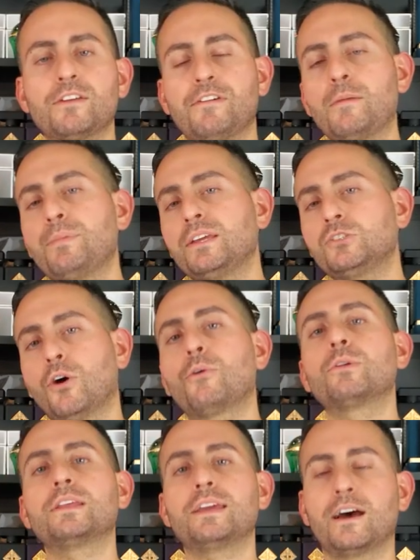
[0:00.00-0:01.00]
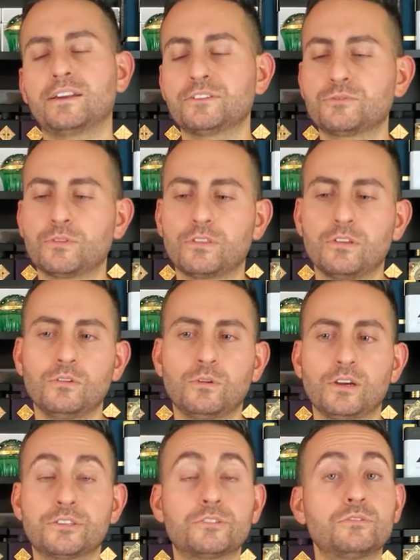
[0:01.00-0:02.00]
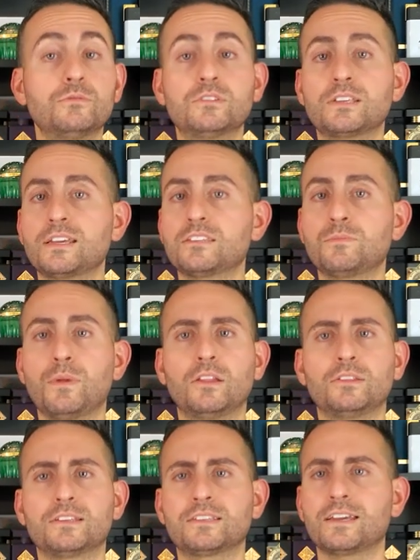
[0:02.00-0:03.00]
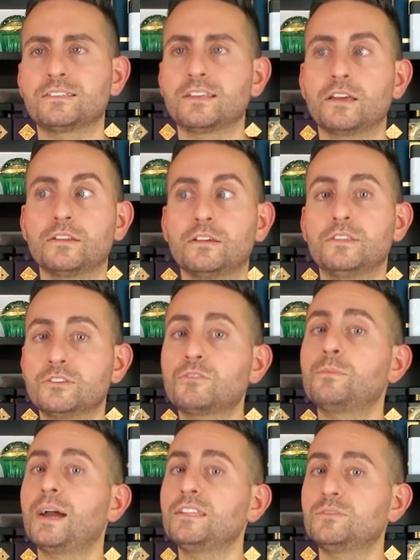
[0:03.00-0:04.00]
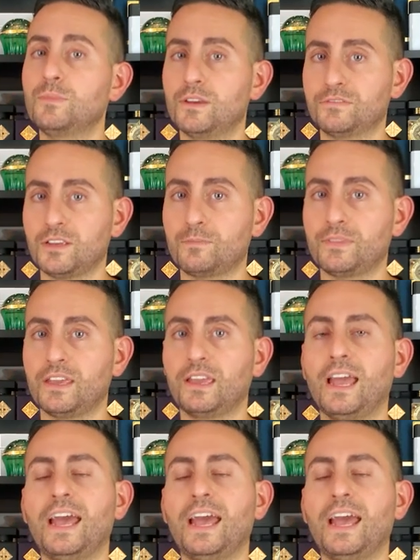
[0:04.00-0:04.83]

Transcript: But if I'm being totally honest with you, as soon as I smelled this, I said, this reminds me of something.